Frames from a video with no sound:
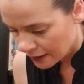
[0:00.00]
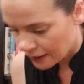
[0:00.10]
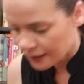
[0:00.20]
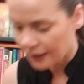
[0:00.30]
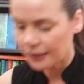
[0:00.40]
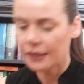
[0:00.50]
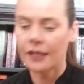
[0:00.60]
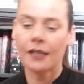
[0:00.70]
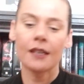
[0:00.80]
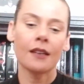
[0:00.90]
Next
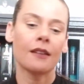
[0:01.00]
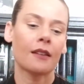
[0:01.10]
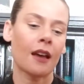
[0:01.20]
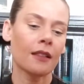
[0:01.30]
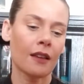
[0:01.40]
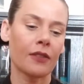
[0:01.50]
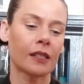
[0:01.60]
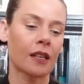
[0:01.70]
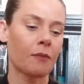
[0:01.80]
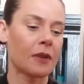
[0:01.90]
thing, I love this
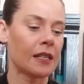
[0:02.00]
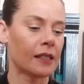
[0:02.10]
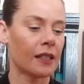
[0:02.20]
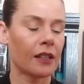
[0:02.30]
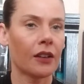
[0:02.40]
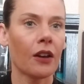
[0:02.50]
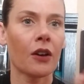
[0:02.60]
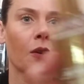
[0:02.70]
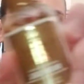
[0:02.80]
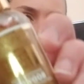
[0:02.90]
company, Skin &
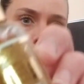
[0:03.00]
Co.